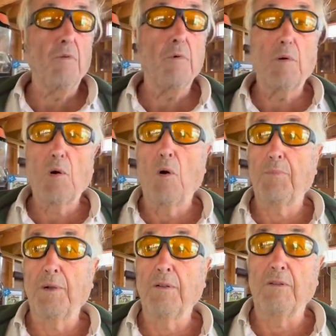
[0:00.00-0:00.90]
we're
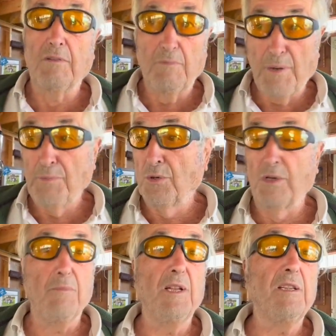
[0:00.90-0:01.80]
open, people
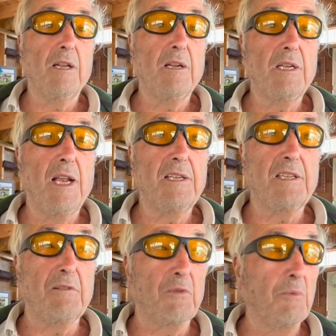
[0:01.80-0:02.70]
come into the
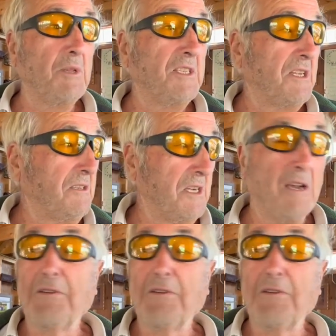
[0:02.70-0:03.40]
tasting room, they sit down